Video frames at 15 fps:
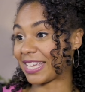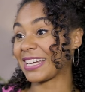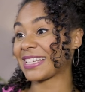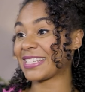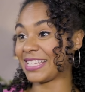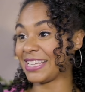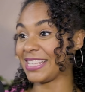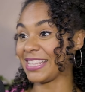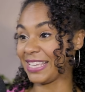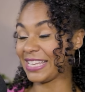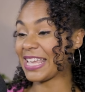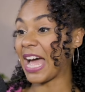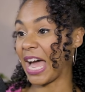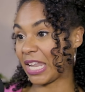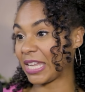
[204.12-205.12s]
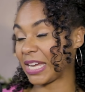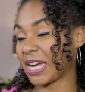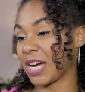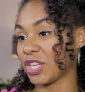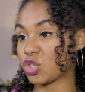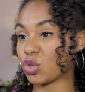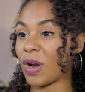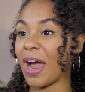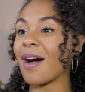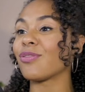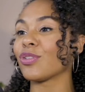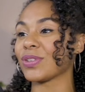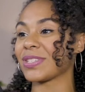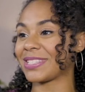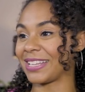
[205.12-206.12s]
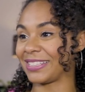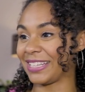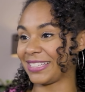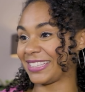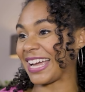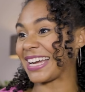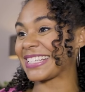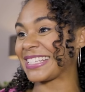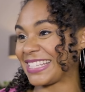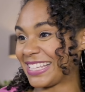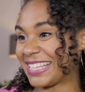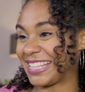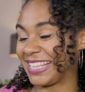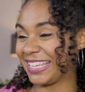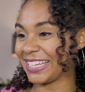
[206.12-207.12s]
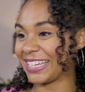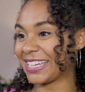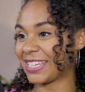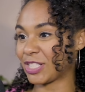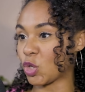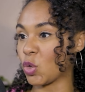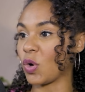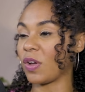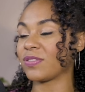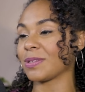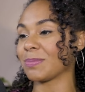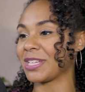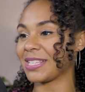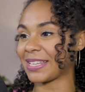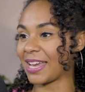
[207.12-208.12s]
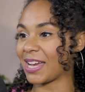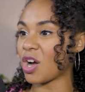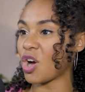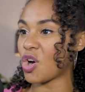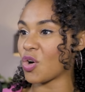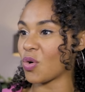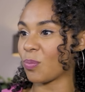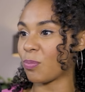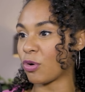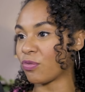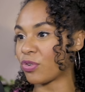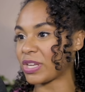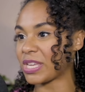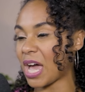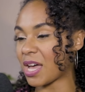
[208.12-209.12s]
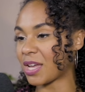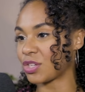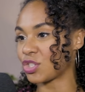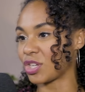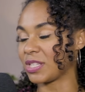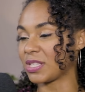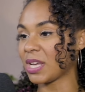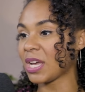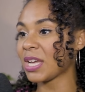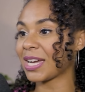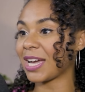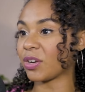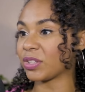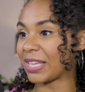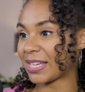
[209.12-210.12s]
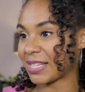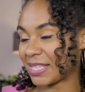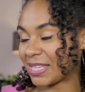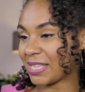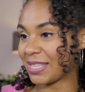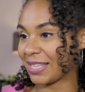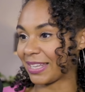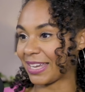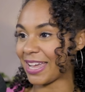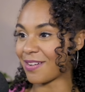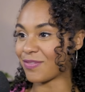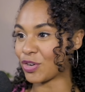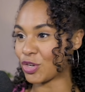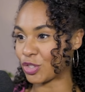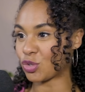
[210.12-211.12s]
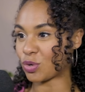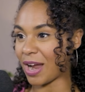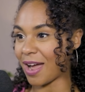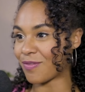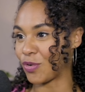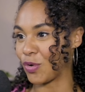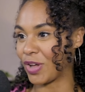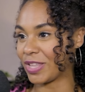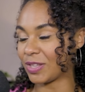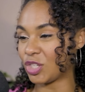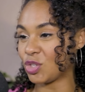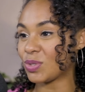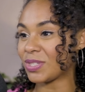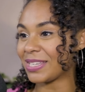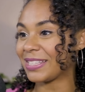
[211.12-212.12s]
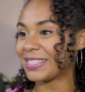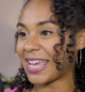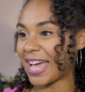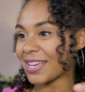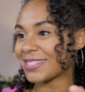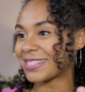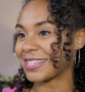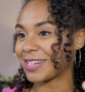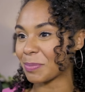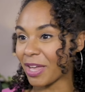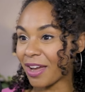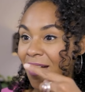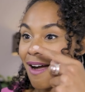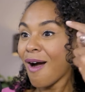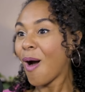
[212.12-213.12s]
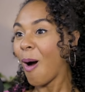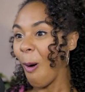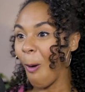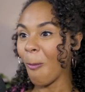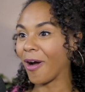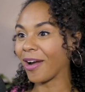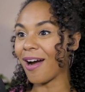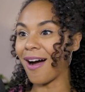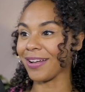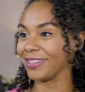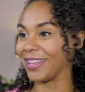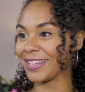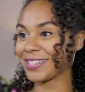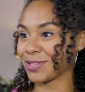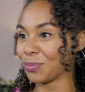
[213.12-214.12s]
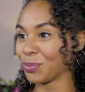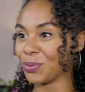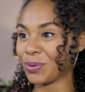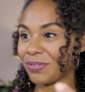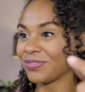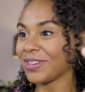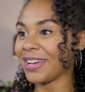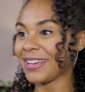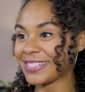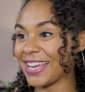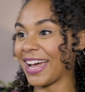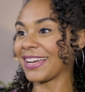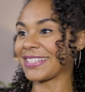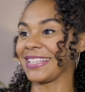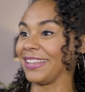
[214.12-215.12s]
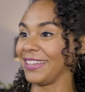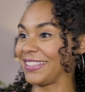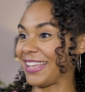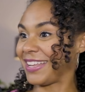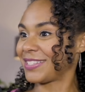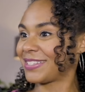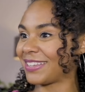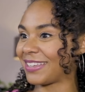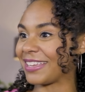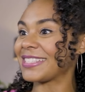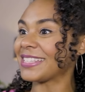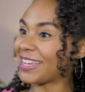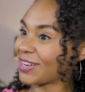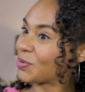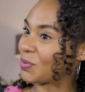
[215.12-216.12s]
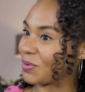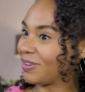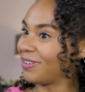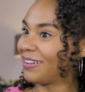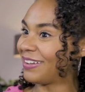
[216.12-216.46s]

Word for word: Taxidi. Yeah, like a travel is the taxidi. Mm-hmm. So if somebody's Whoa. like, oh, bon voyage, it's kalo taxidi, like have a good travel. And then you see taxi, and I'm like, oh my God, that's the root of there taxi. Like that. Yeah. Isn't that cool?